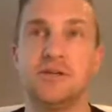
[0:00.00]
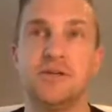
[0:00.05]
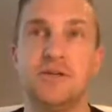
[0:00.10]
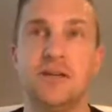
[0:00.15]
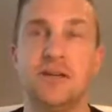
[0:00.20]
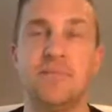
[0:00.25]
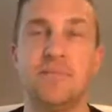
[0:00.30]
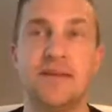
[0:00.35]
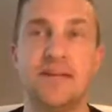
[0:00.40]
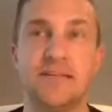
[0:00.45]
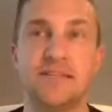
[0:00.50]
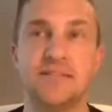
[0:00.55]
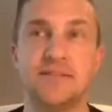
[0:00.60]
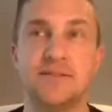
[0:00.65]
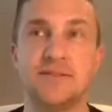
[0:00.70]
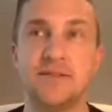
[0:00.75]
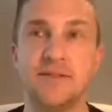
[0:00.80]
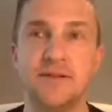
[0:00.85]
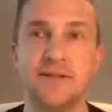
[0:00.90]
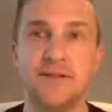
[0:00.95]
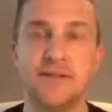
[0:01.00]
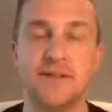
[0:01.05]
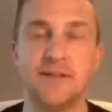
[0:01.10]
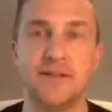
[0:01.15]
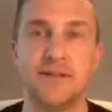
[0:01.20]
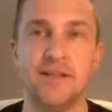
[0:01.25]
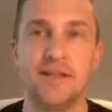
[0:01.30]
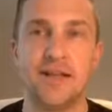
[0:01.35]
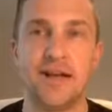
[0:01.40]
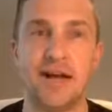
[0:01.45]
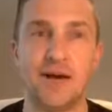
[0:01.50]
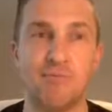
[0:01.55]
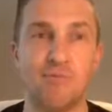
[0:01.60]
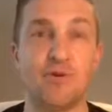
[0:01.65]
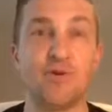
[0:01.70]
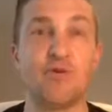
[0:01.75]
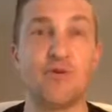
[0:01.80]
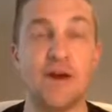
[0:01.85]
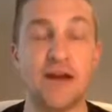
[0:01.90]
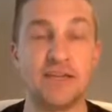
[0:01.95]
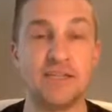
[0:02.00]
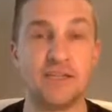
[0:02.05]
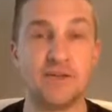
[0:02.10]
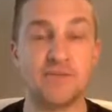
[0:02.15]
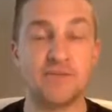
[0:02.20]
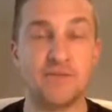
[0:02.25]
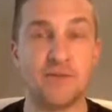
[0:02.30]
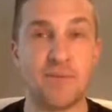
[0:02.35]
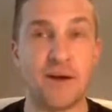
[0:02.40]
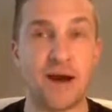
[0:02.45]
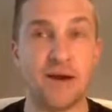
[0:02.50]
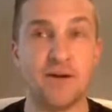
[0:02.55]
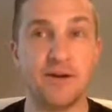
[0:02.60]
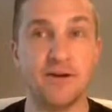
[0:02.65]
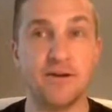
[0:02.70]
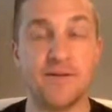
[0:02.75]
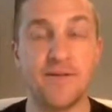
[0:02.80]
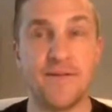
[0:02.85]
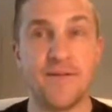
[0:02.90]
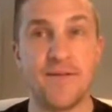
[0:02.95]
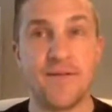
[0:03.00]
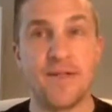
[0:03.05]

an amazing uh, progression from Aaron.